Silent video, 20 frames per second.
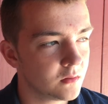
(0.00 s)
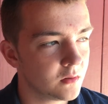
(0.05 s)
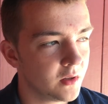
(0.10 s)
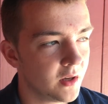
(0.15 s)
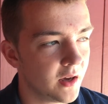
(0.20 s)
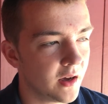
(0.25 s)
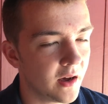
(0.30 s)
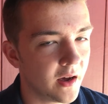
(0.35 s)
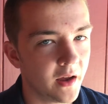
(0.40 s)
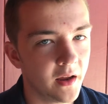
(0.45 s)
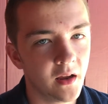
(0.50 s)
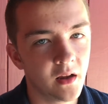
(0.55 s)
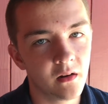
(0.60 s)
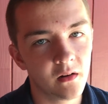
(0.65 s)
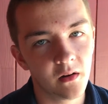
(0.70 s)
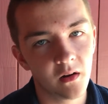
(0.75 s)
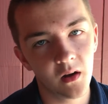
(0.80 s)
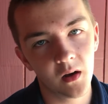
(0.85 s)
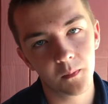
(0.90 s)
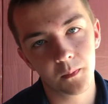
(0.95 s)
Yeah, I
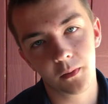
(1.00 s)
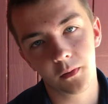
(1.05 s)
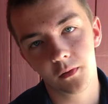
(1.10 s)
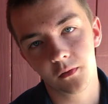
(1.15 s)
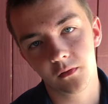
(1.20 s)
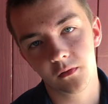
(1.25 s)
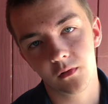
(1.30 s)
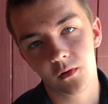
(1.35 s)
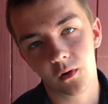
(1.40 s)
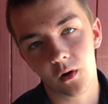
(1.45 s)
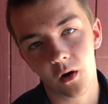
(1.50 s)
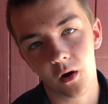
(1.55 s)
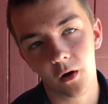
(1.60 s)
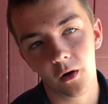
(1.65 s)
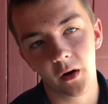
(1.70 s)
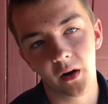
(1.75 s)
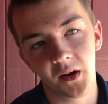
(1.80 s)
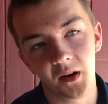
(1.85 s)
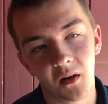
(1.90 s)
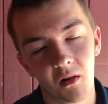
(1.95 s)
ended up
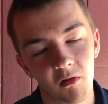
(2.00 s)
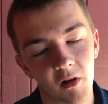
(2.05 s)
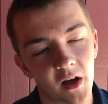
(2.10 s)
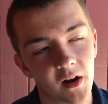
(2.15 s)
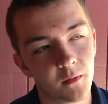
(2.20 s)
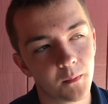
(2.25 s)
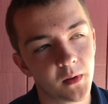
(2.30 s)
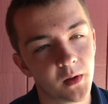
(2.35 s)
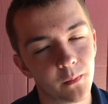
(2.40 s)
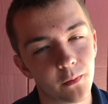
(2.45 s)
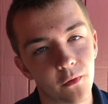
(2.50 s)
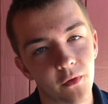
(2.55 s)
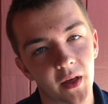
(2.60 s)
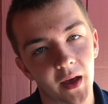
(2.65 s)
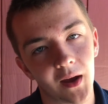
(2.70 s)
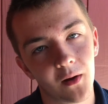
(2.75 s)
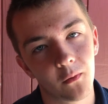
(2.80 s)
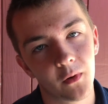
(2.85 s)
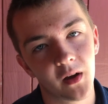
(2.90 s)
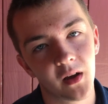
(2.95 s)
hurting a lot of people
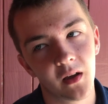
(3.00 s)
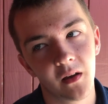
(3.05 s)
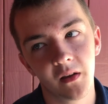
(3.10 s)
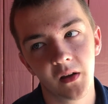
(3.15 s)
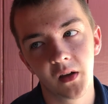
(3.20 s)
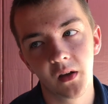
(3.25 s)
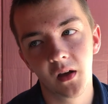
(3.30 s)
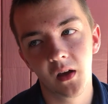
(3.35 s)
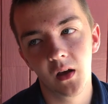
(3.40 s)
that way,